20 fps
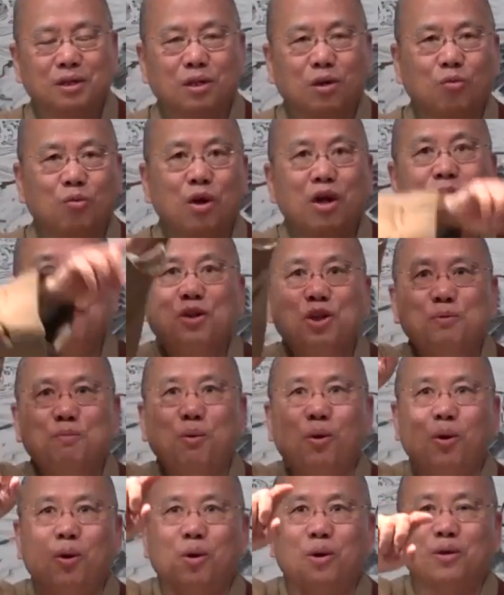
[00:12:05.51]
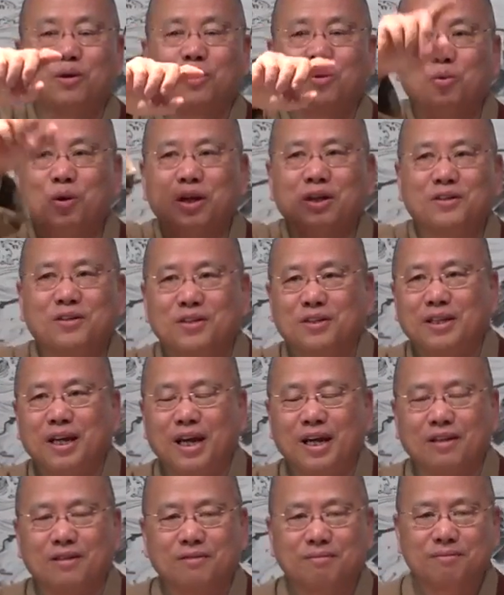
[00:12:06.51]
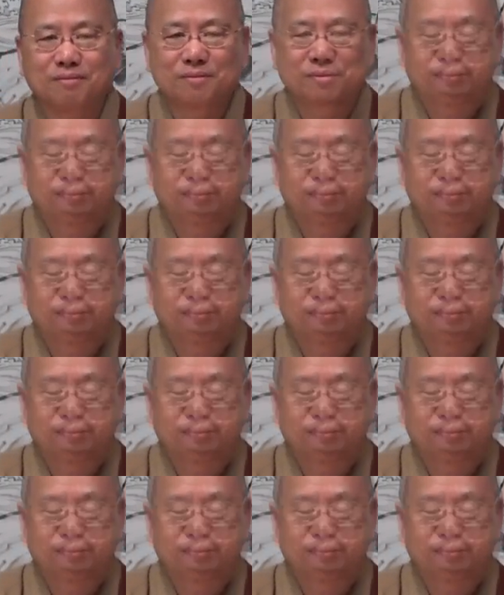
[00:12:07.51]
The wave is born, the wave is dead.